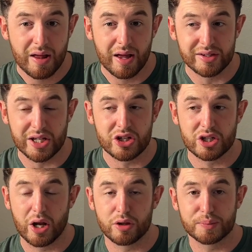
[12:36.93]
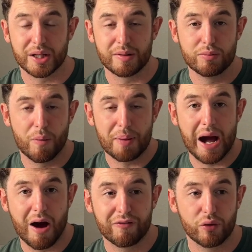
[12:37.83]
essentially I was becoming more
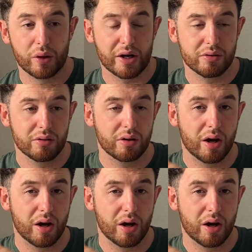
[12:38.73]
powerful and